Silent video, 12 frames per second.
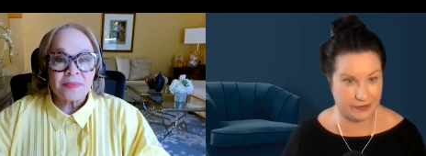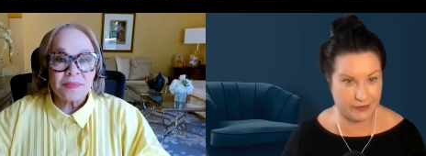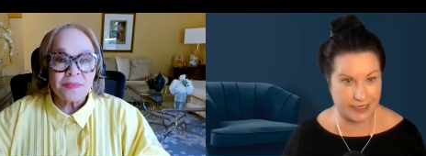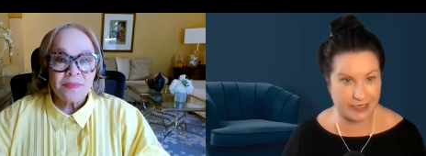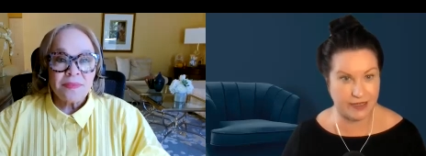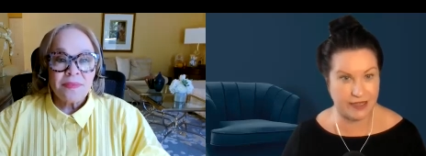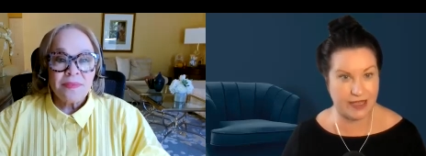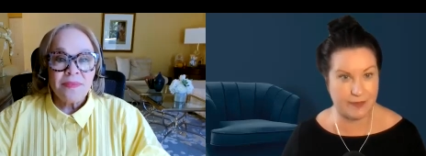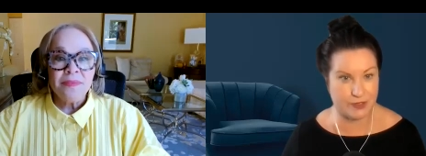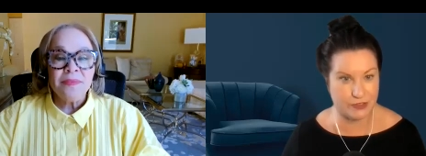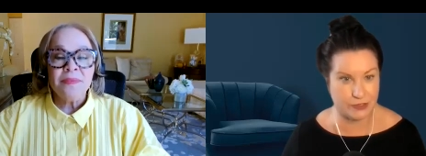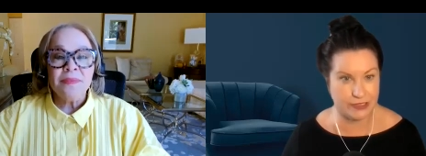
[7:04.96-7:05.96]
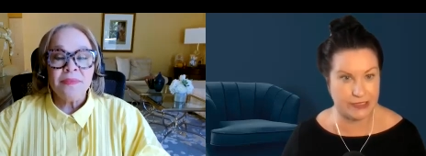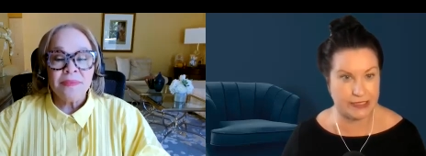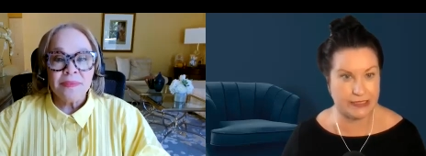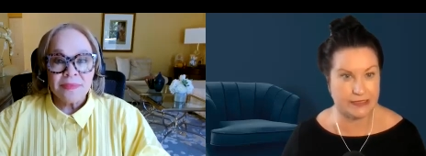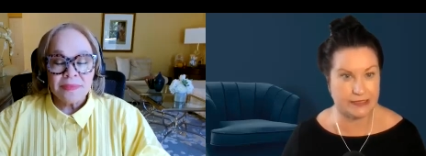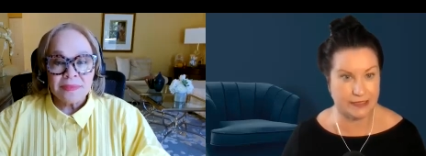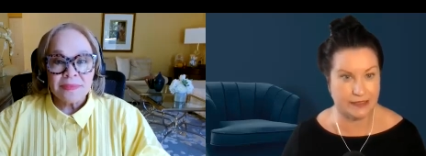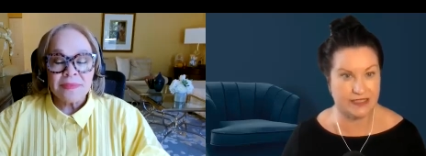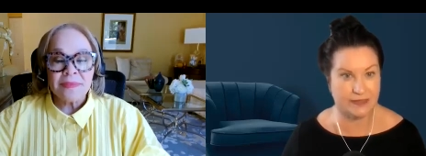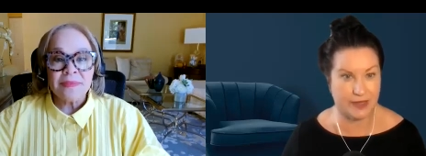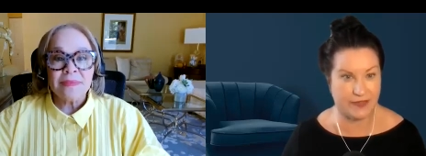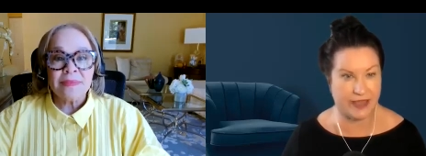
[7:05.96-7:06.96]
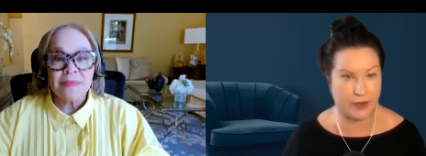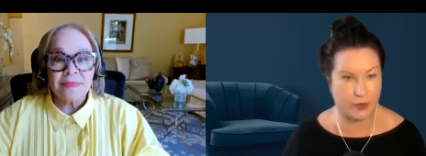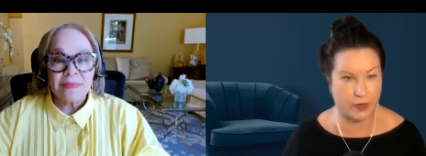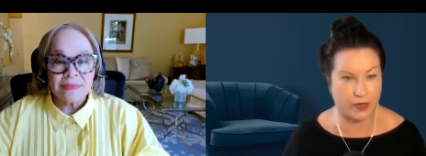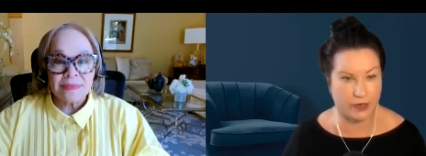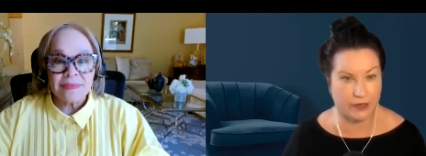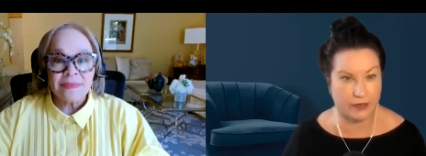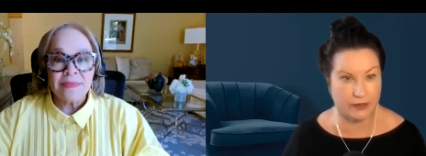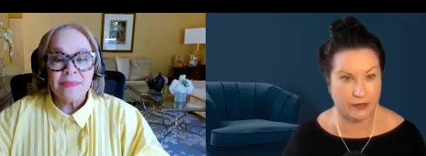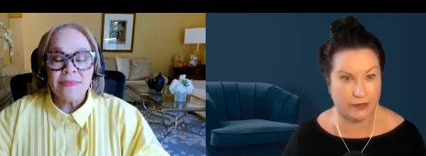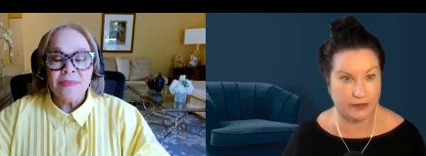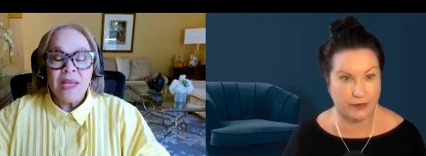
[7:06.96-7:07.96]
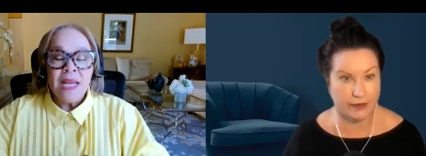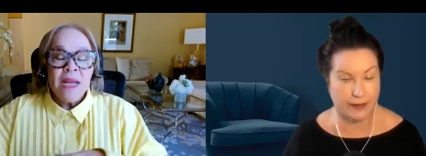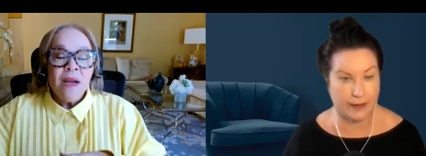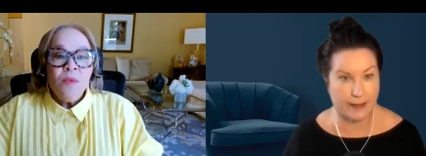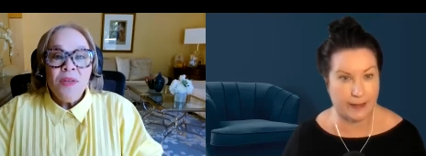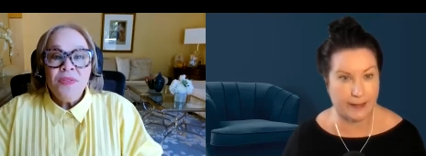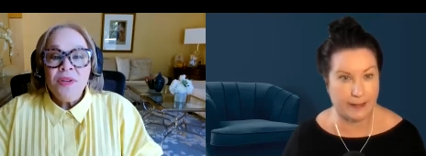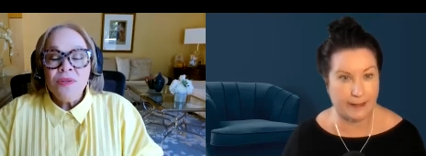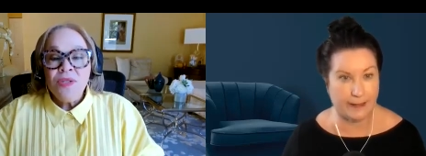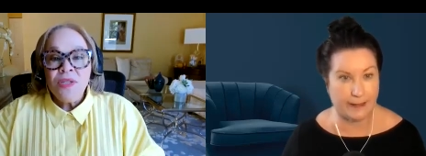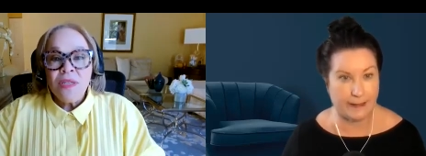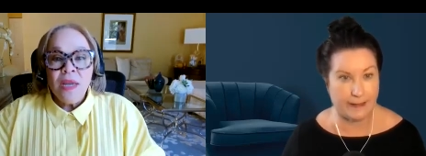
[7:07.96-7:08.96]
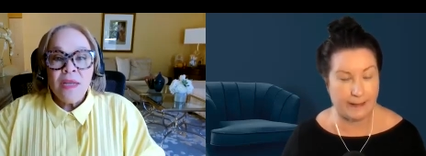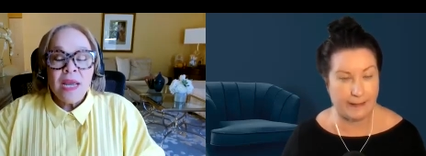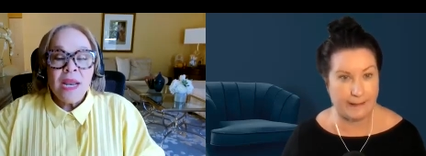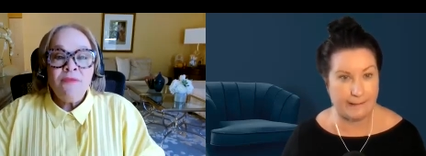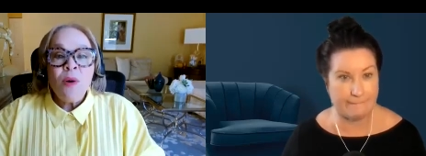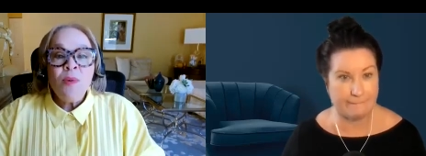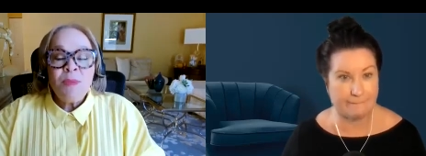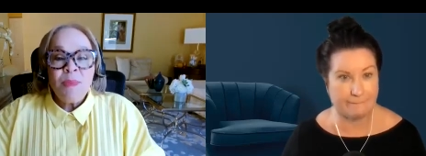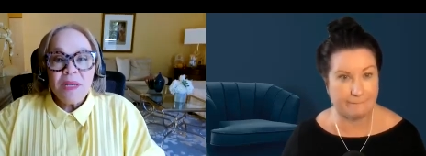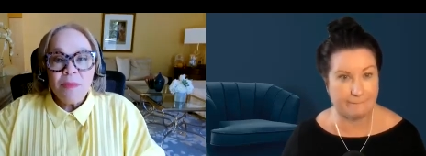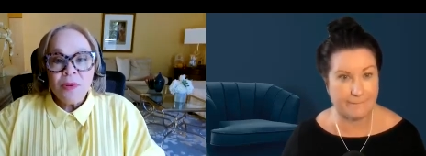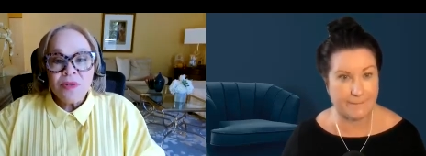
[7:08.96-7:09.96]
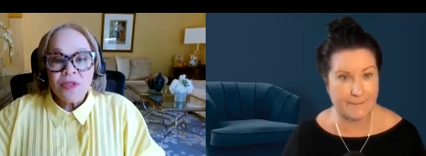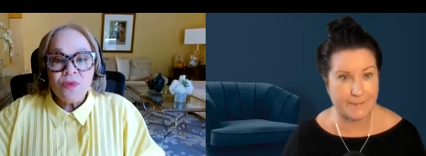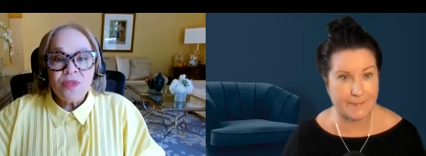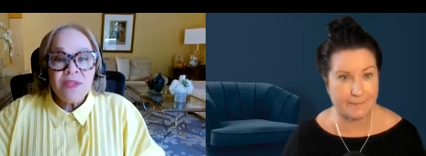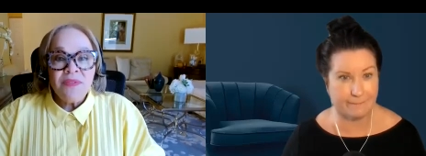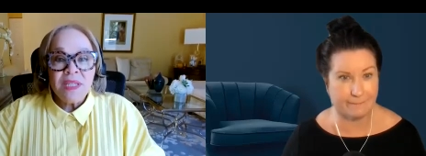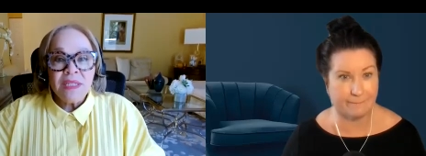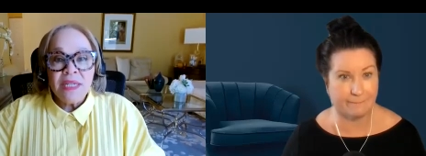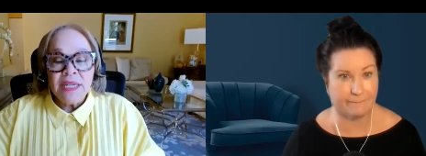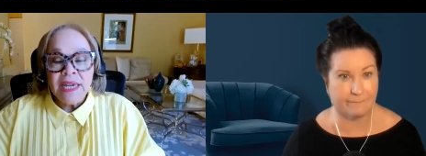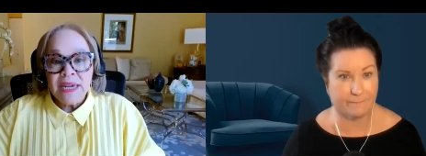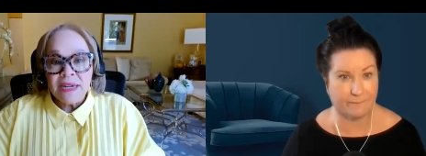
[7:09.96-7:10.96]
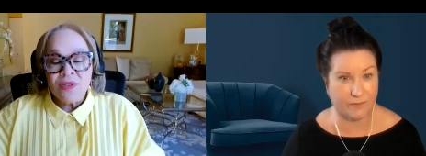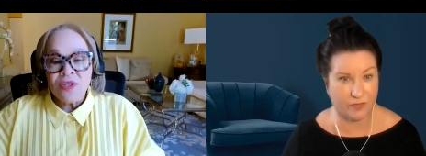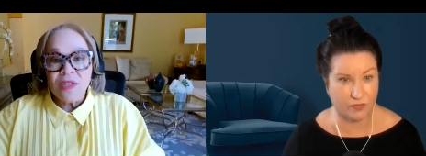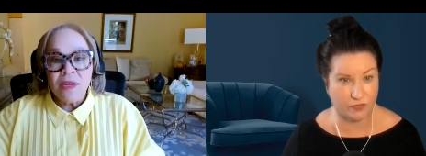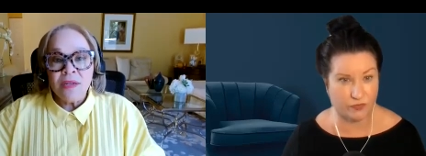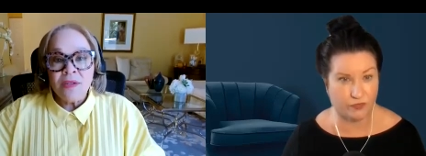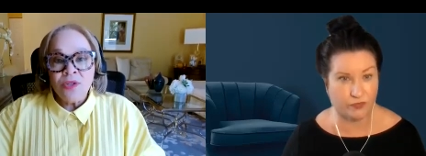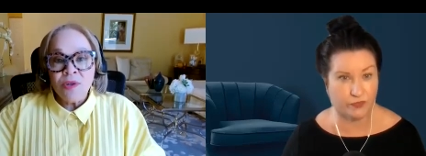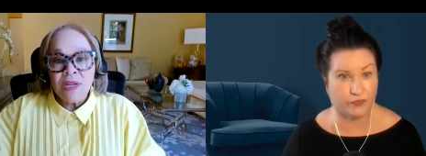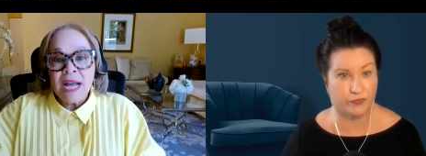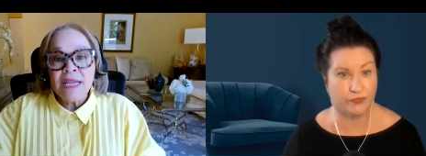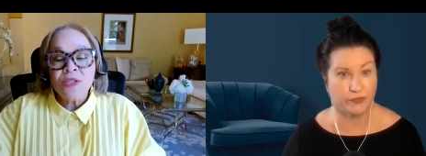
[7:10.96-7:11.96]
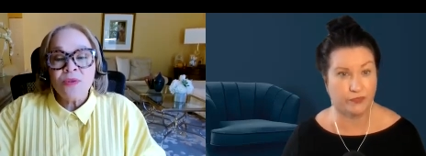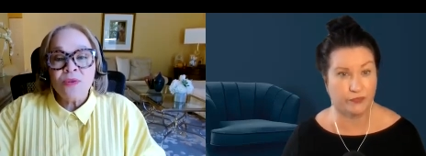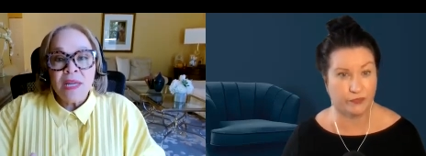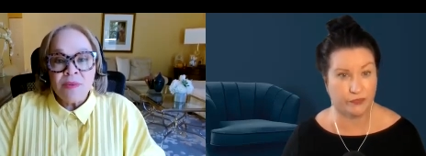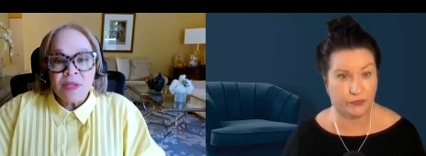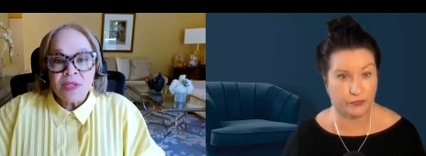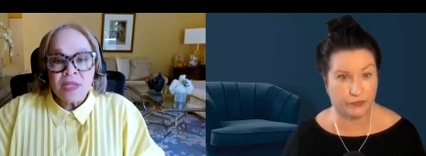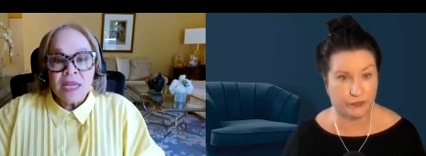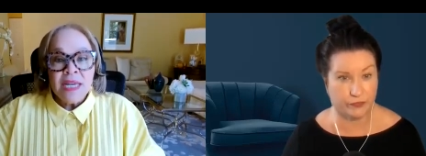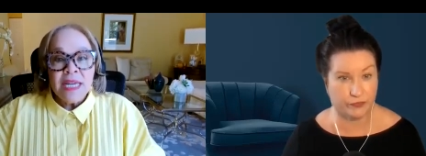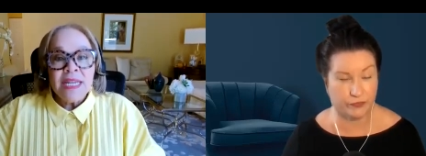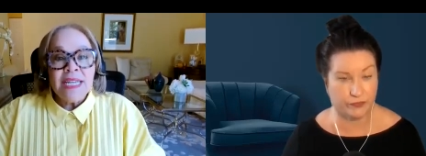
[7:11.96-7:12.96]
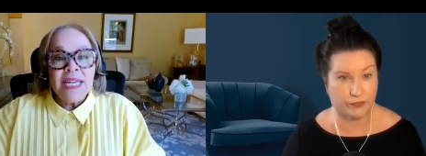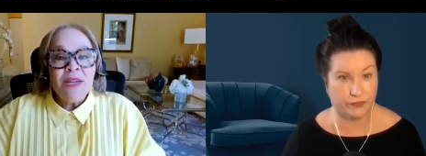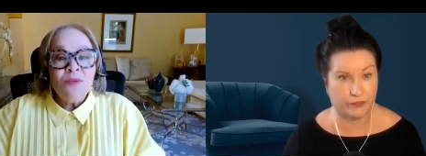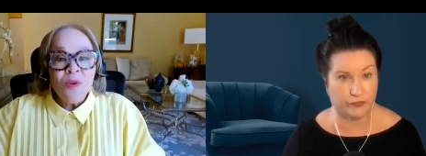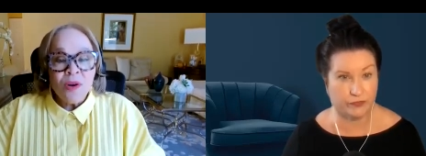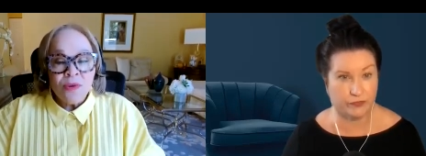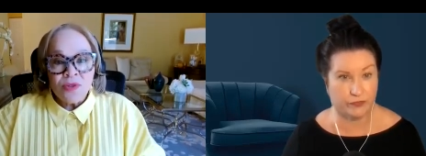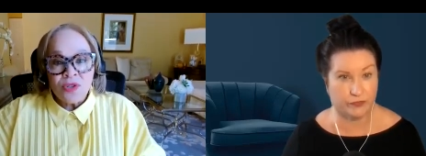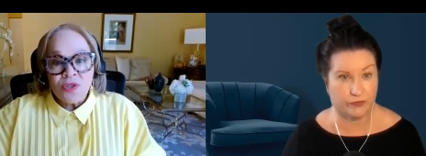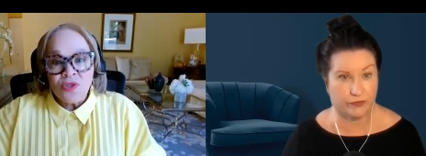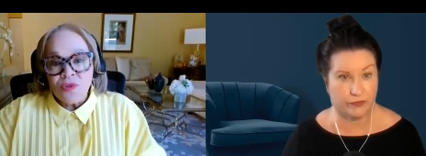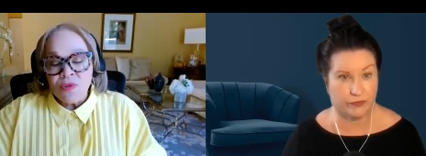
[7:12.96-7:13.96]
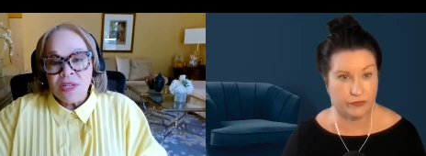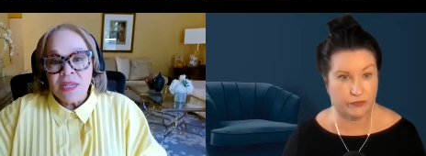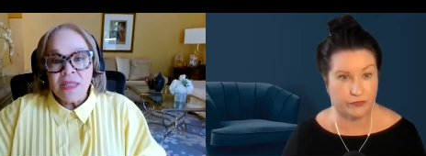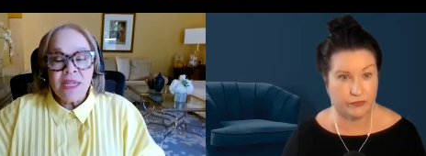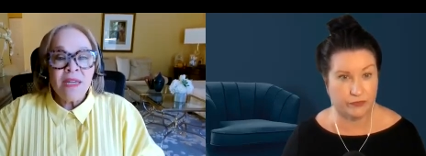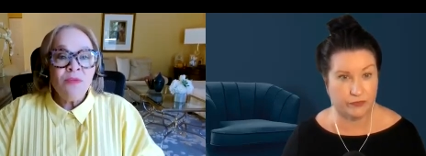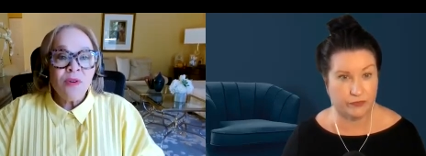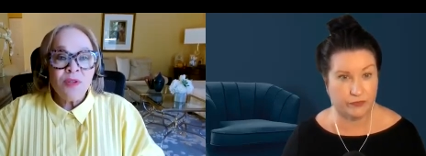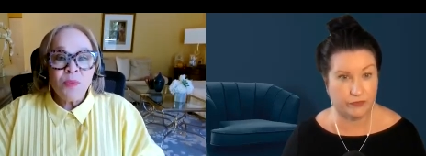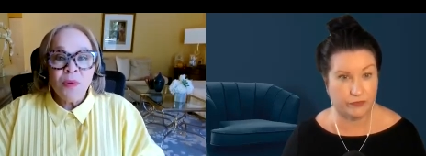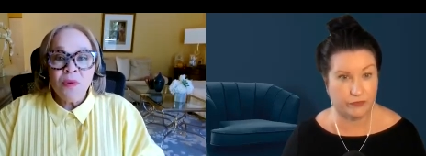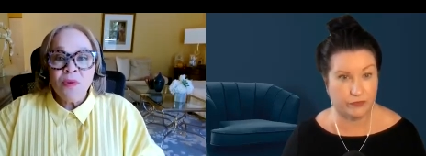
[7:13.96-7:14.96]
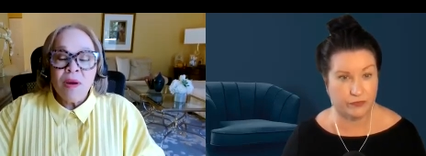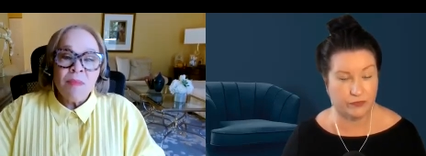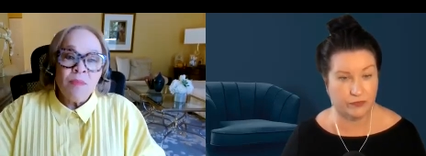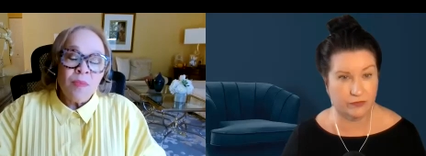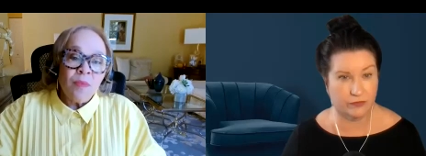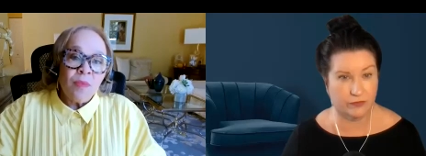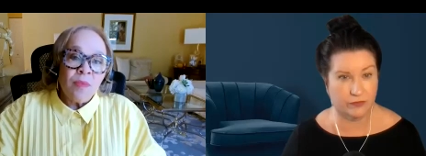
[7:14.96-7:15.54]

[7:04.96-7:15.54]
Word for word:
Speaker 1: other opportunities? Tell us about that work. Well, and I've always been a
Speaker 2: person who's civically engaged. During high school, I was an INROADS student, and the INROADS program